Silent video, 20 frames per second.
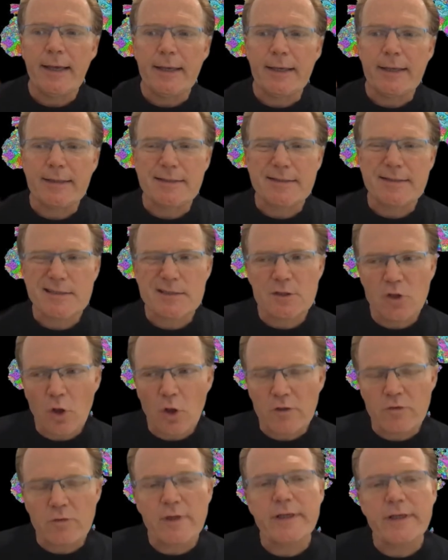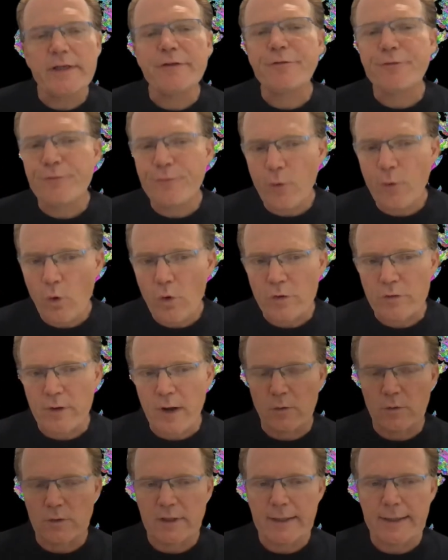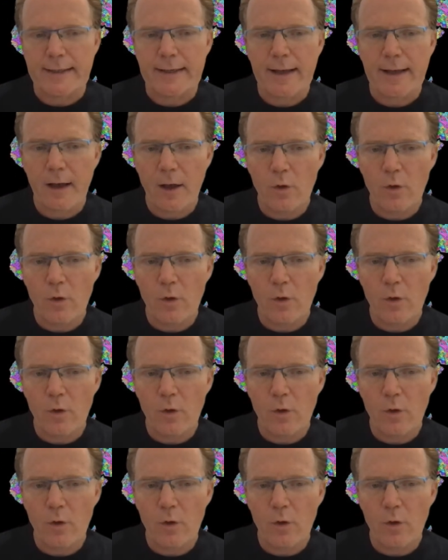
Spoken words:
it's not really foregrounding